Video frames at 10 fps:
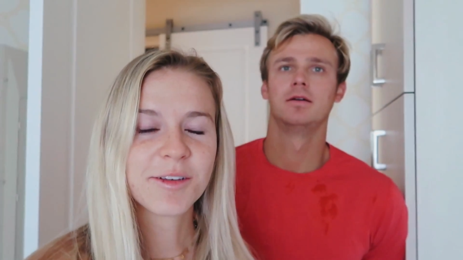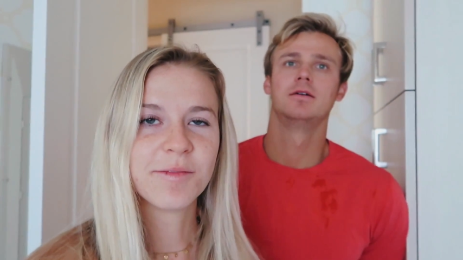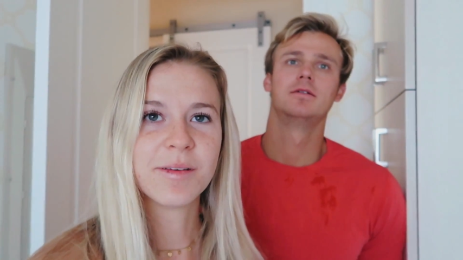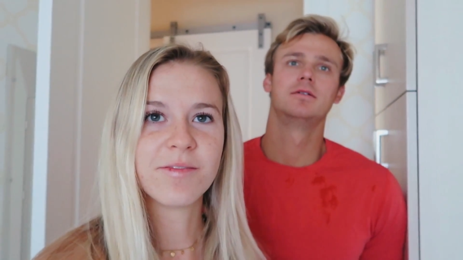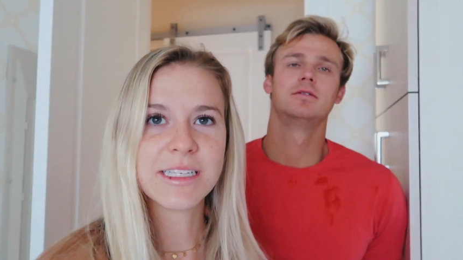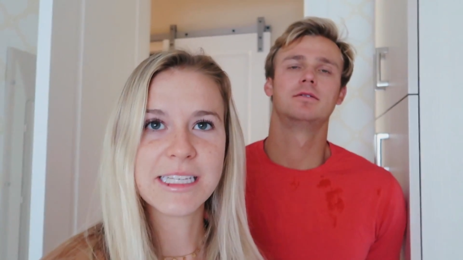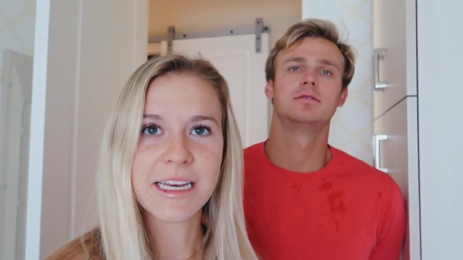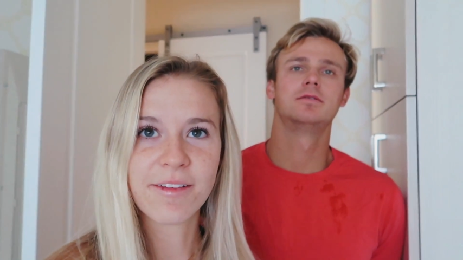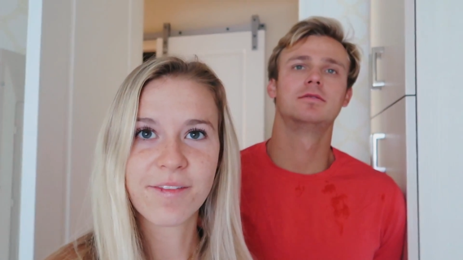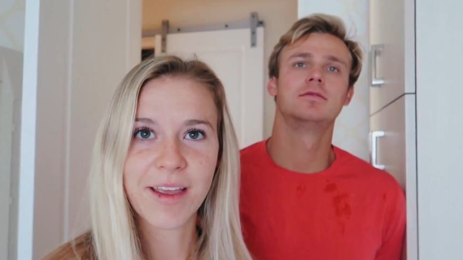Speaker 1: We've been
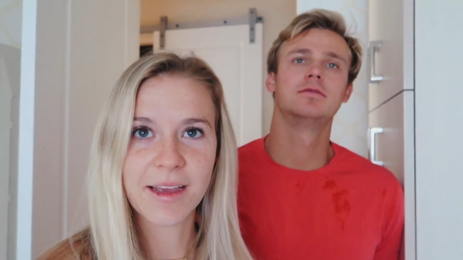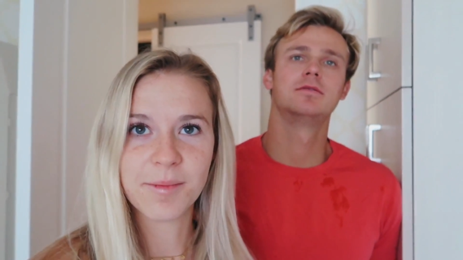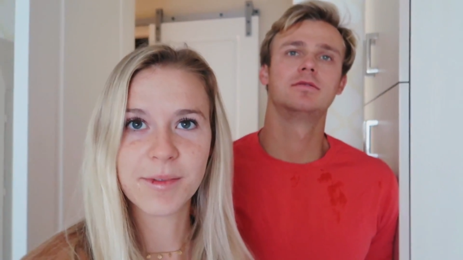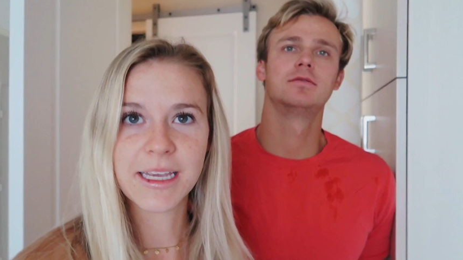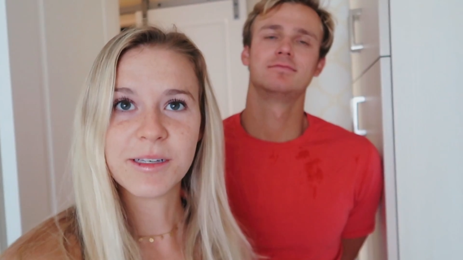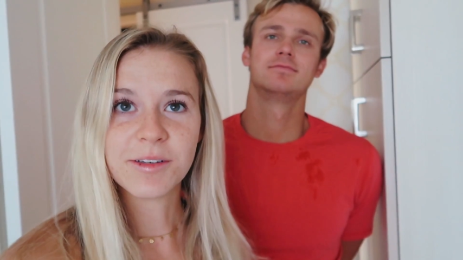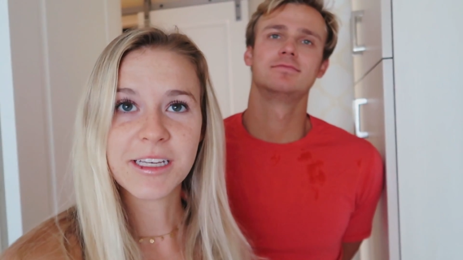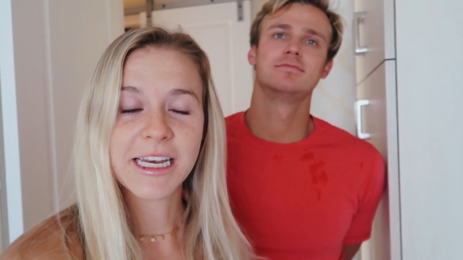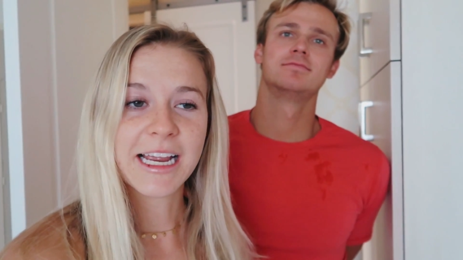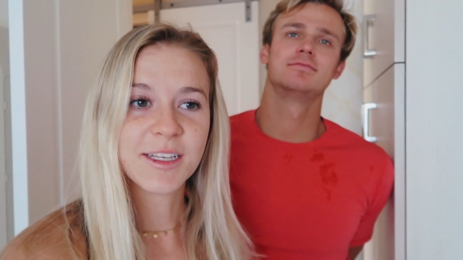visiting family. It's been
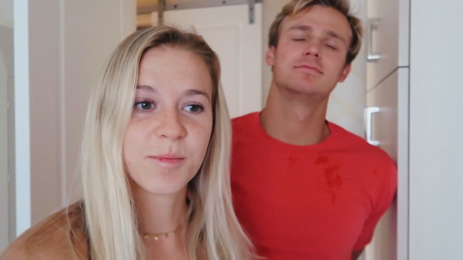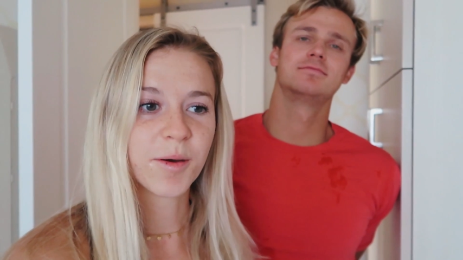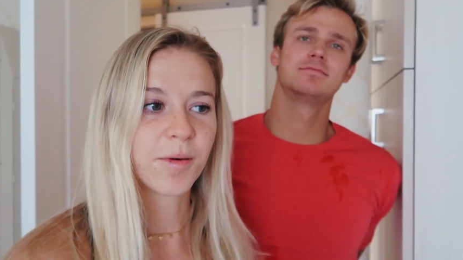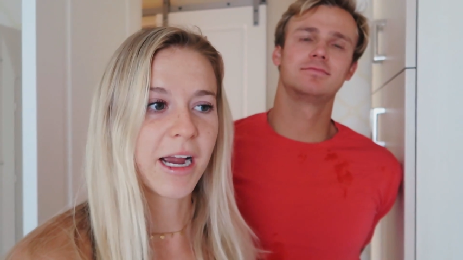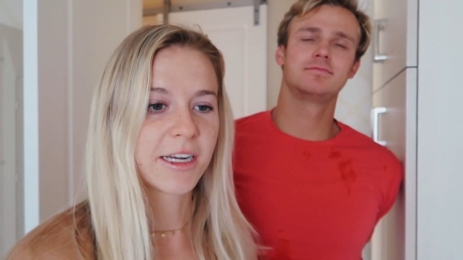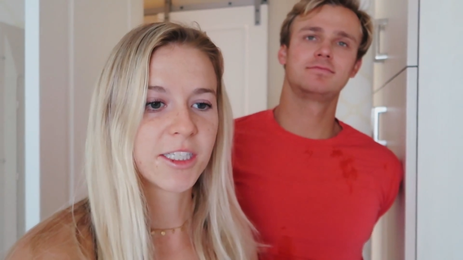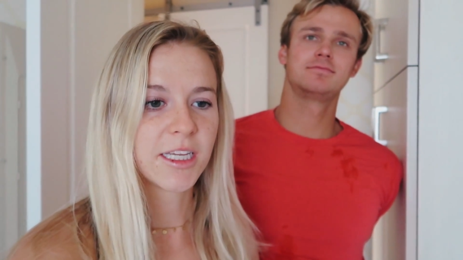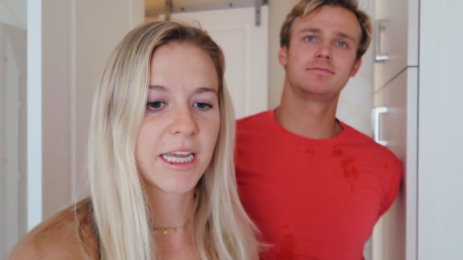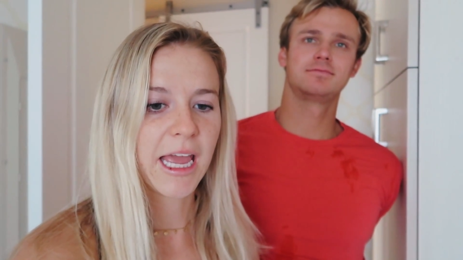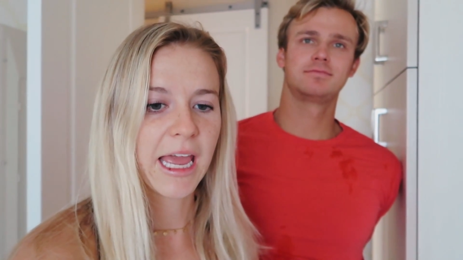really nice, but we're
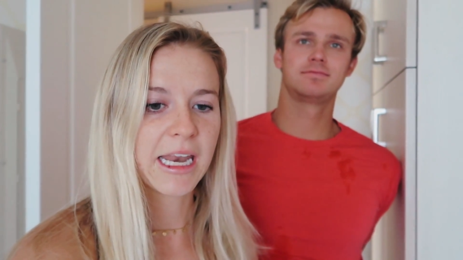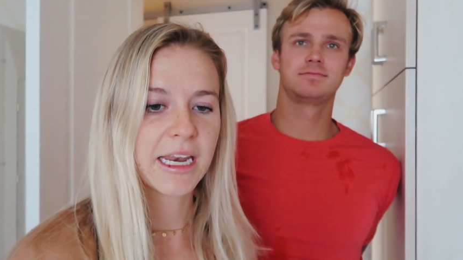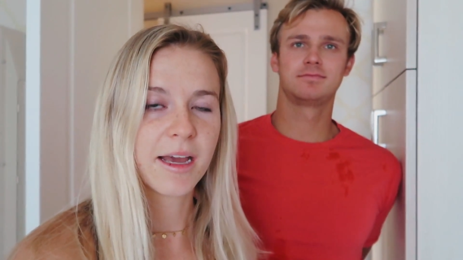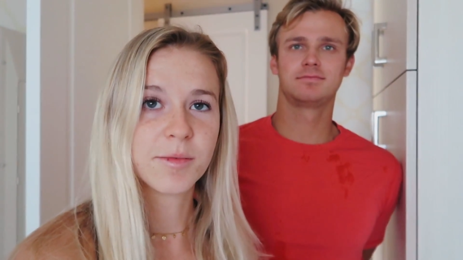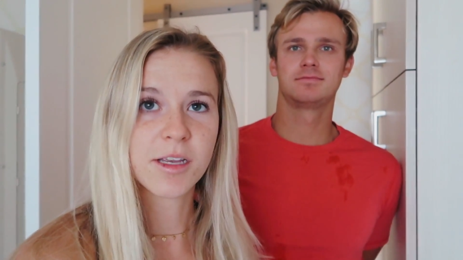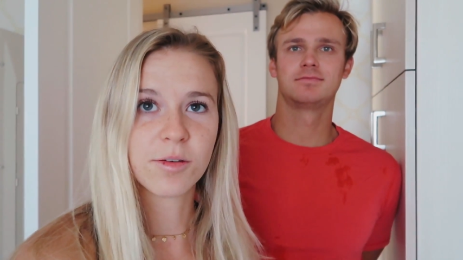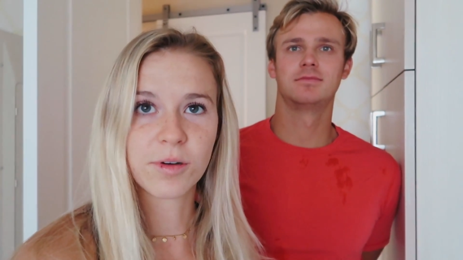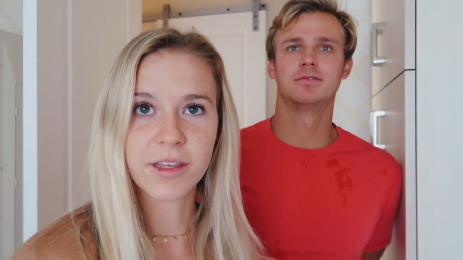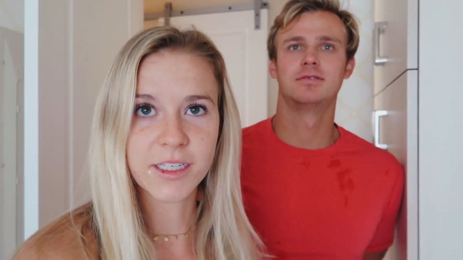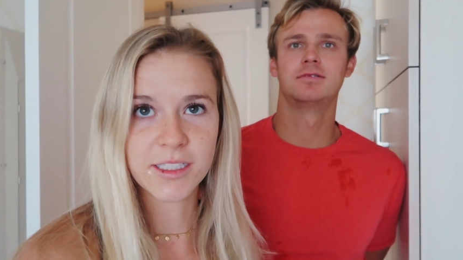actually headed up to
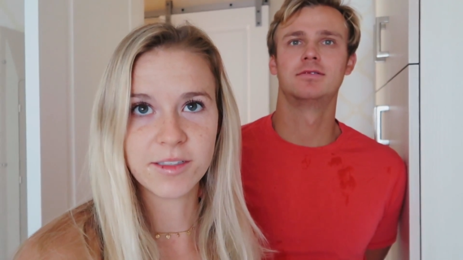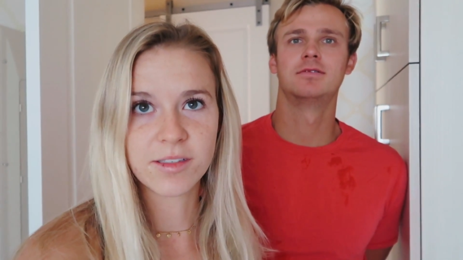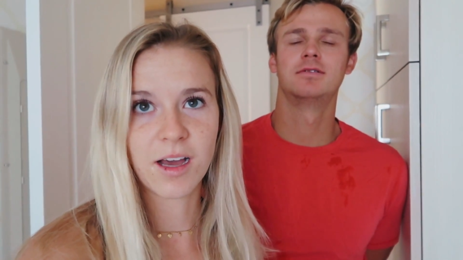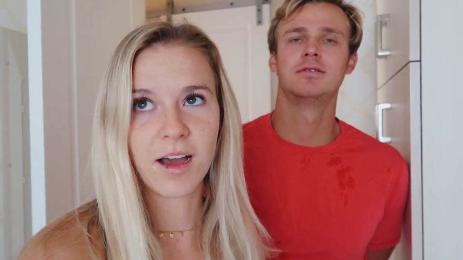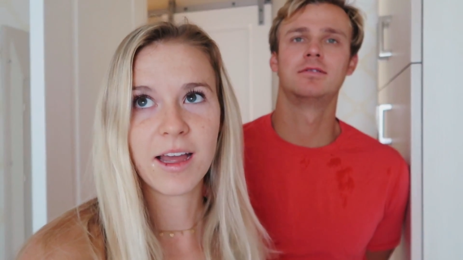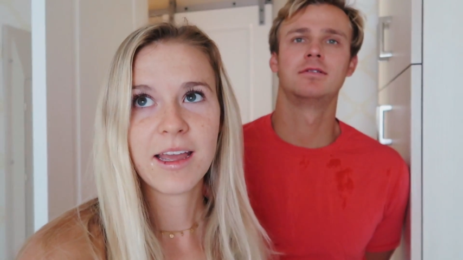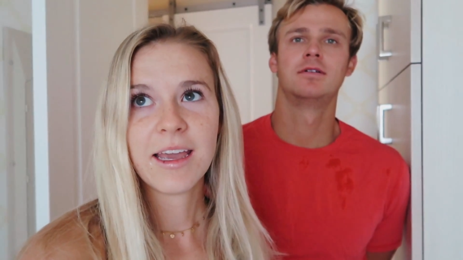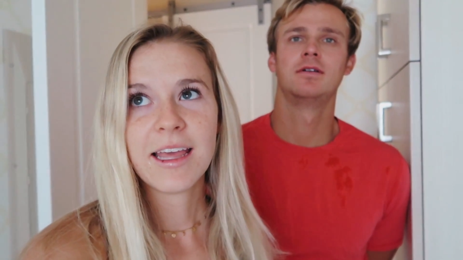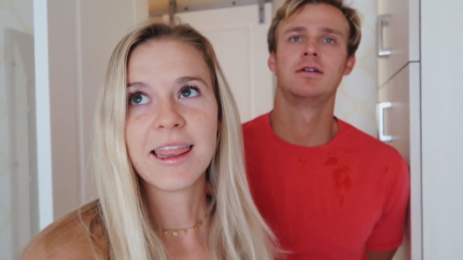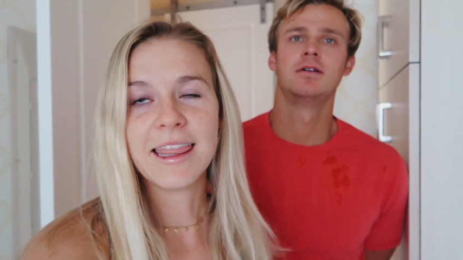Northern Utah
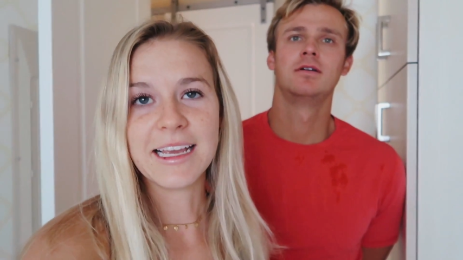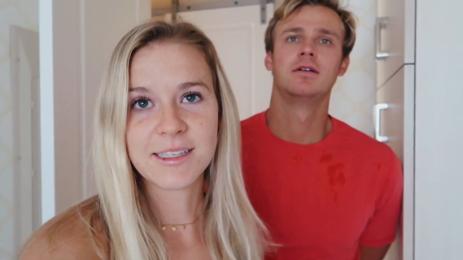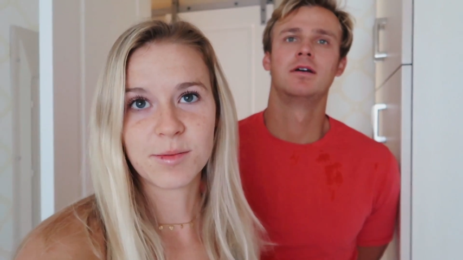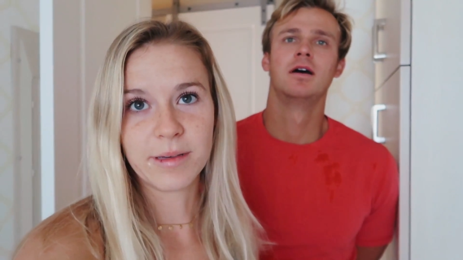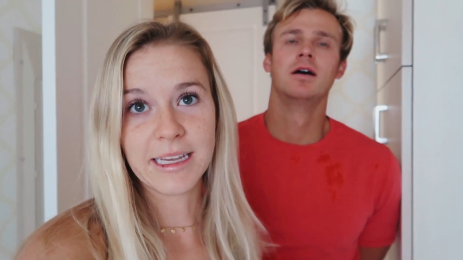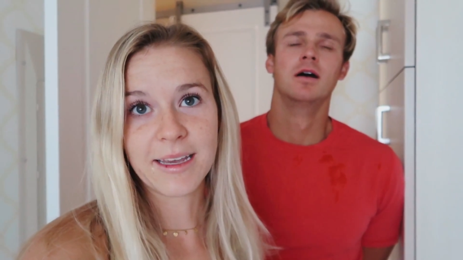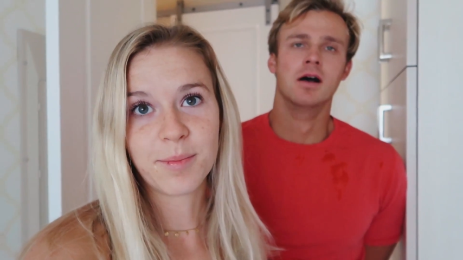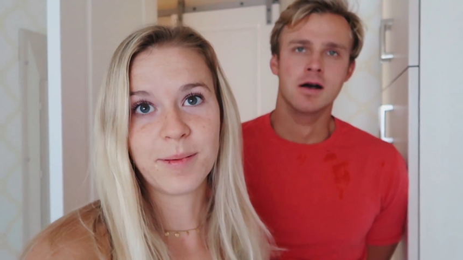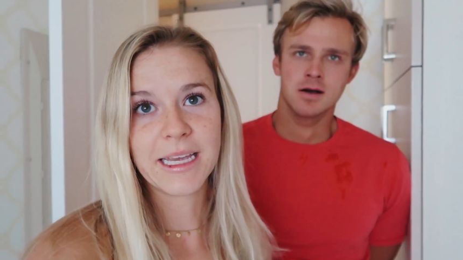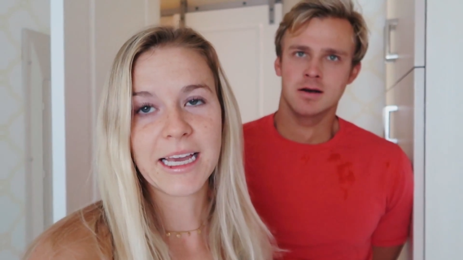this week
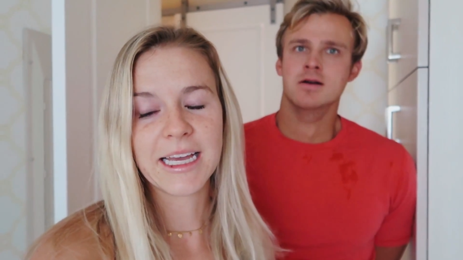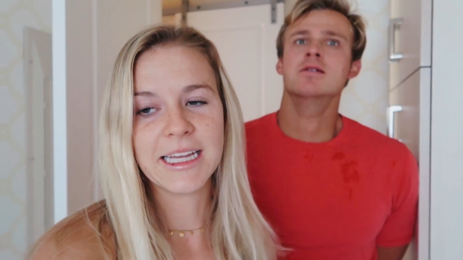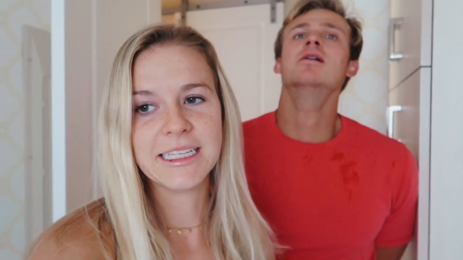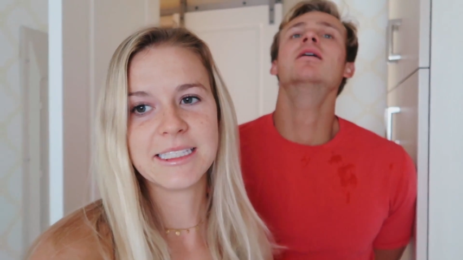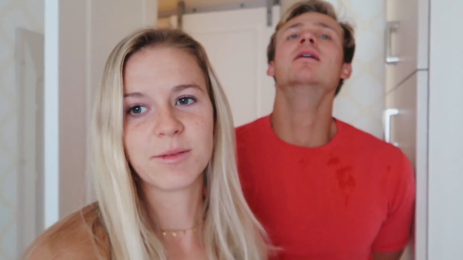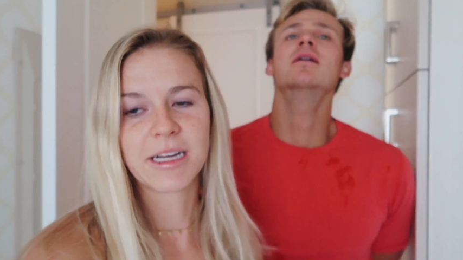because